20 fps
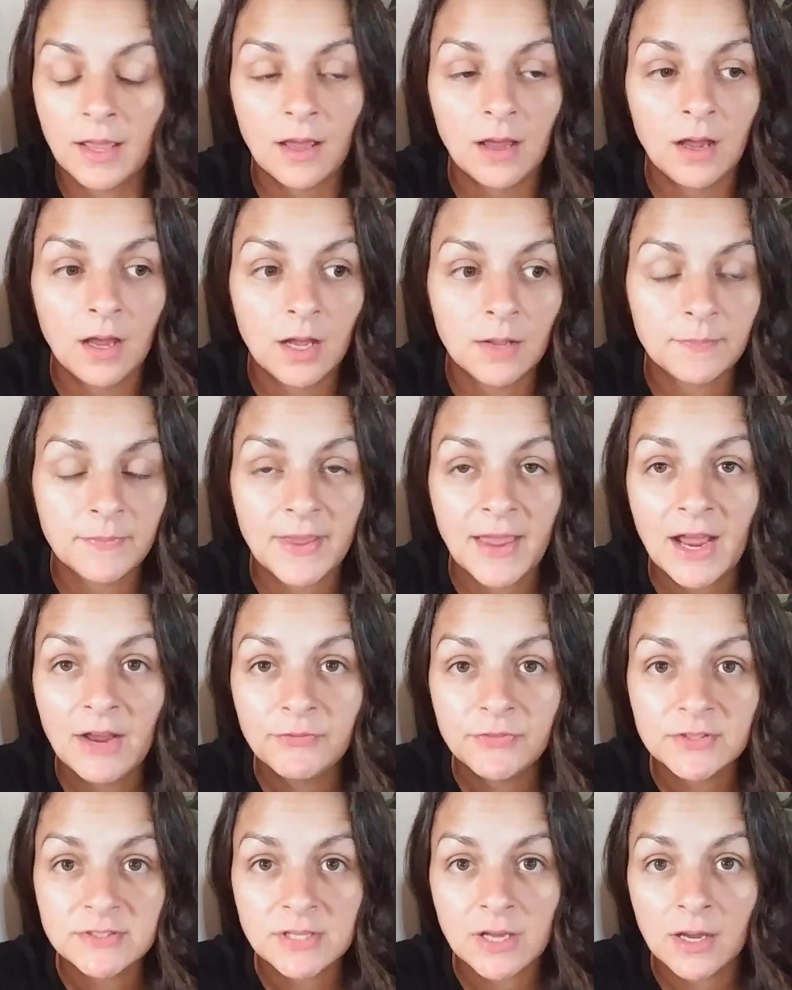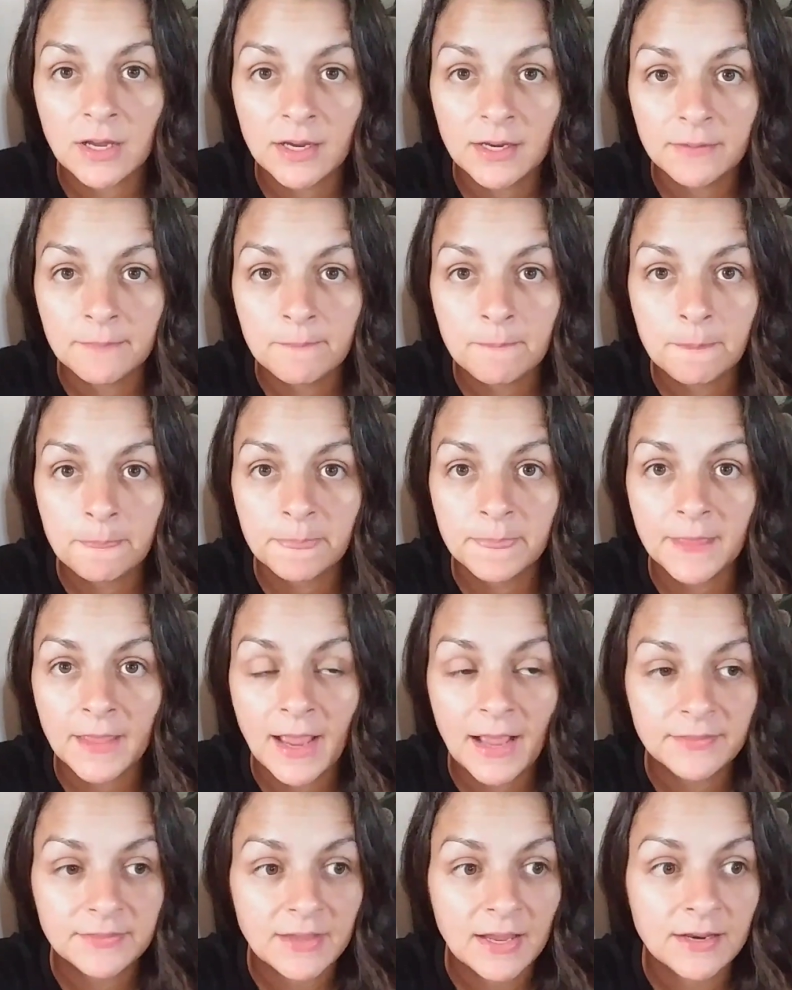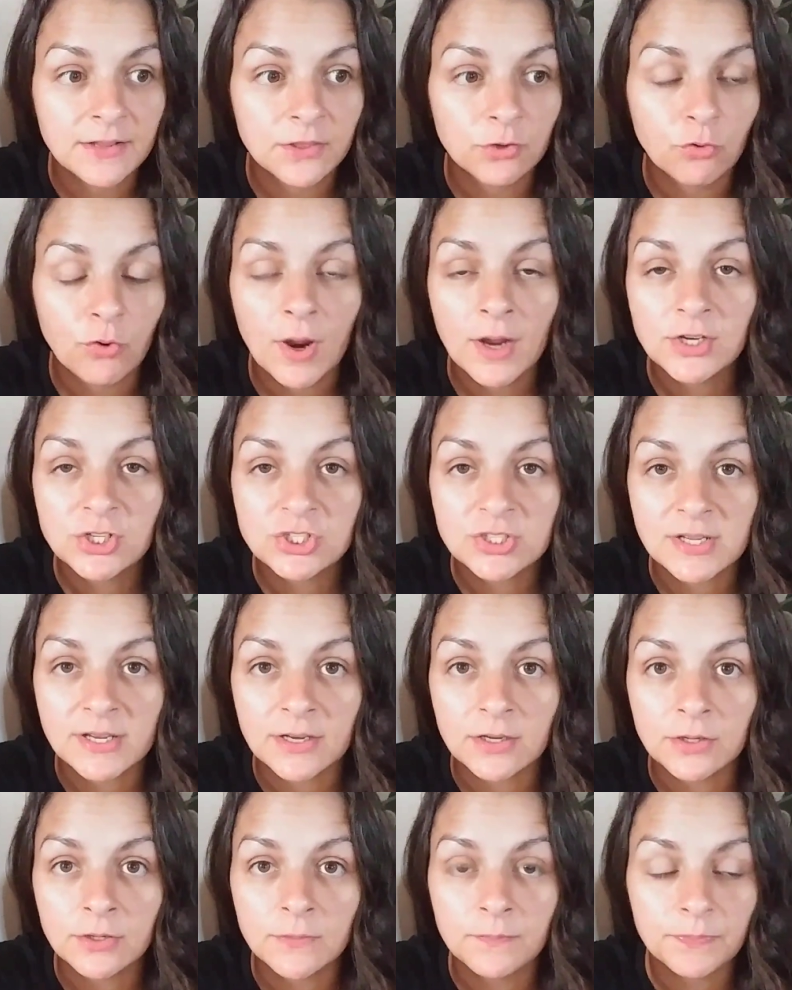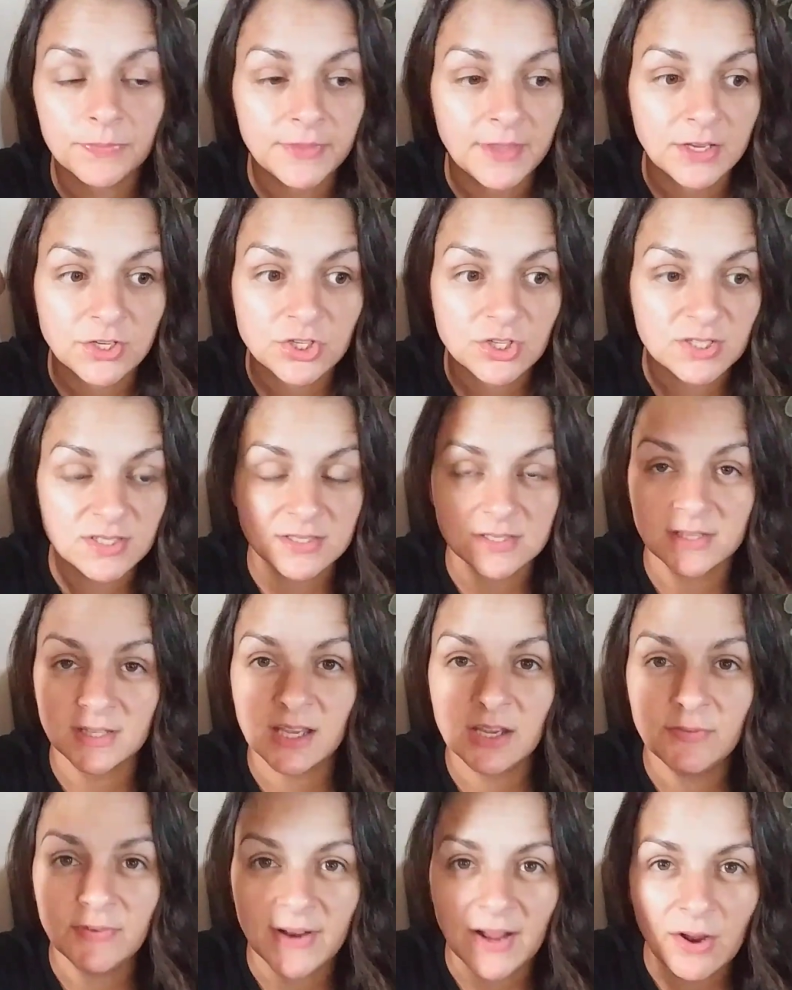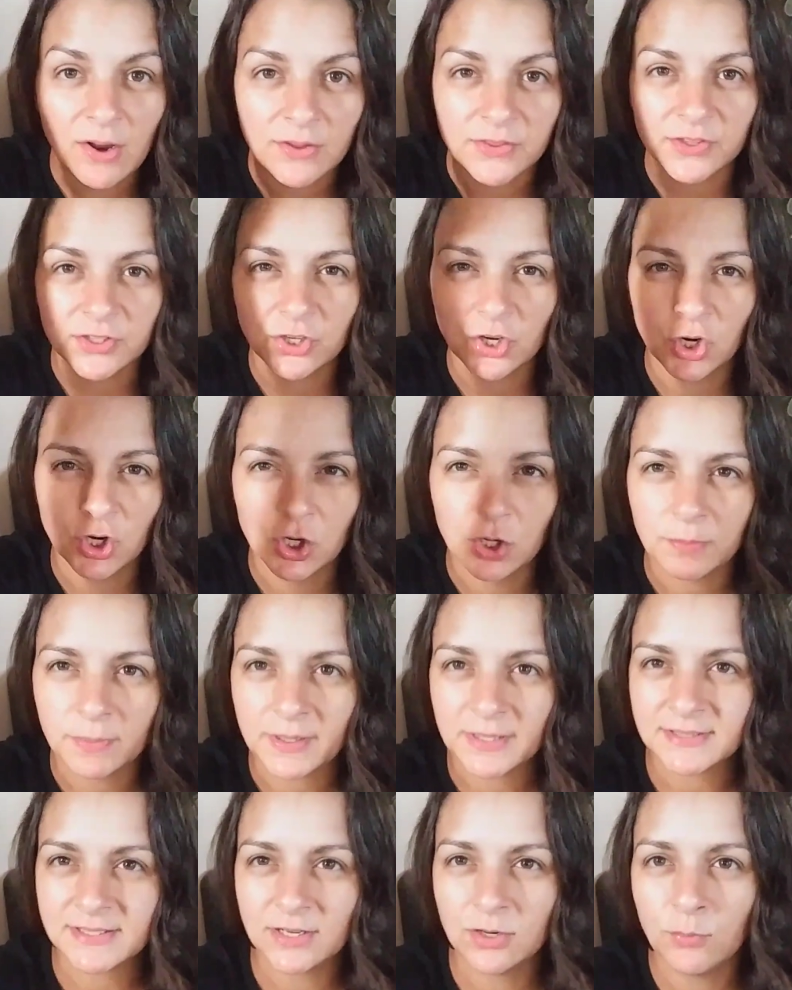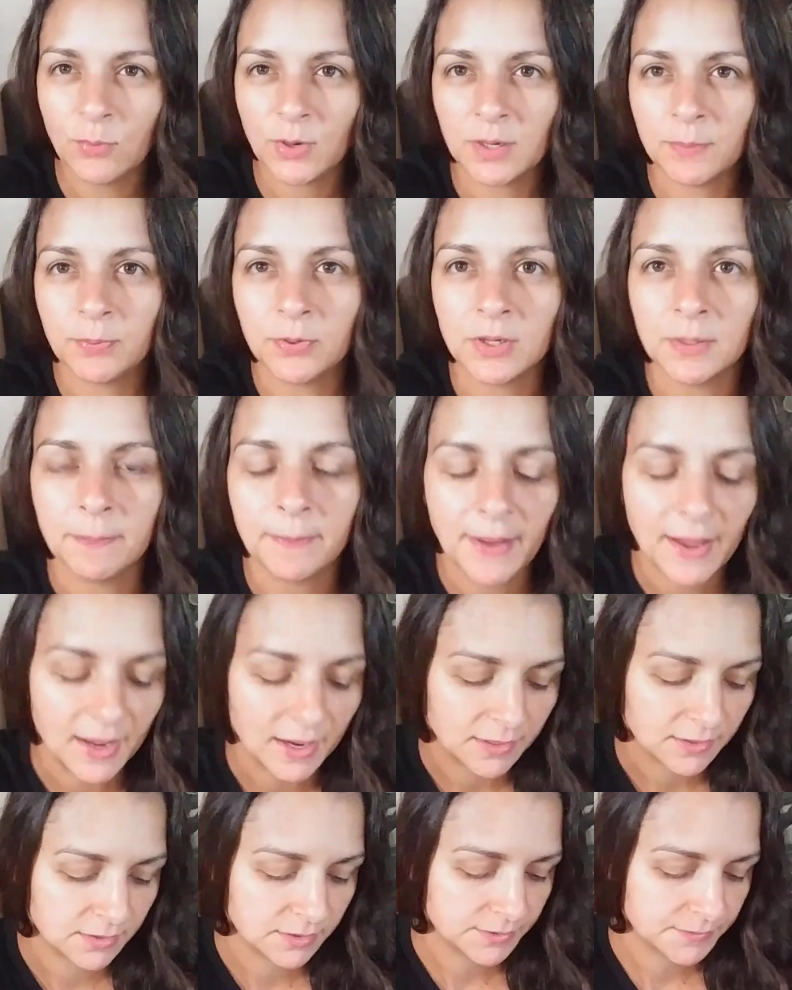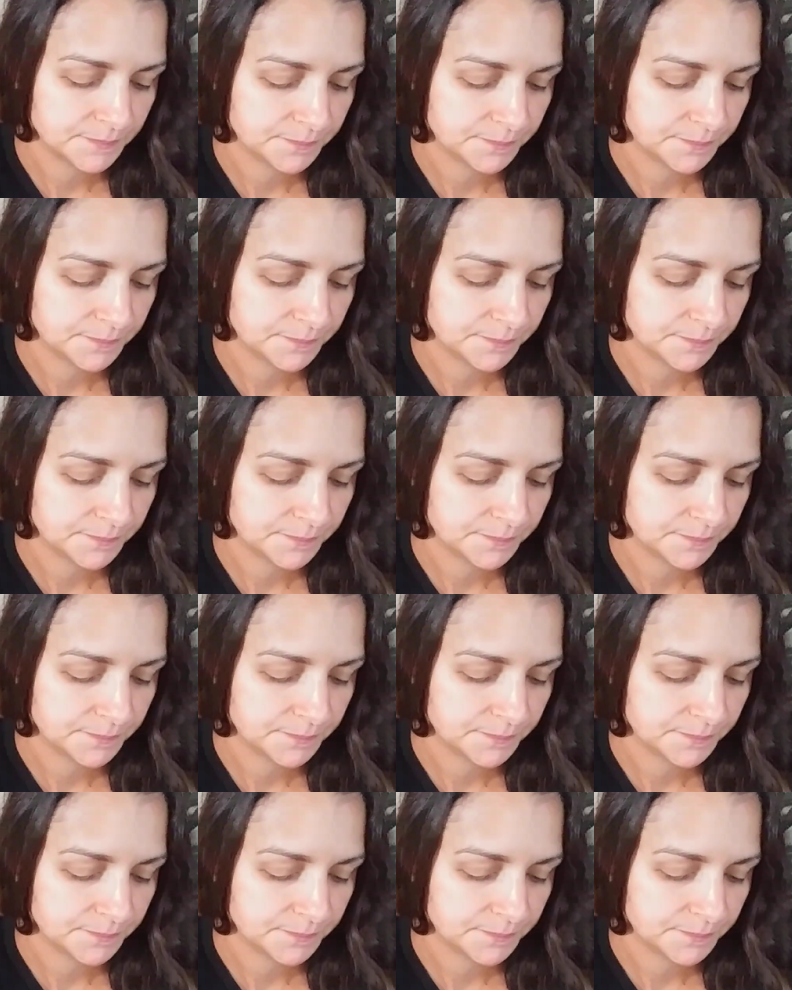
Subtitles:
Half the time at the end of the garage sale, they just leave it out on the curb because they don't want to put it back.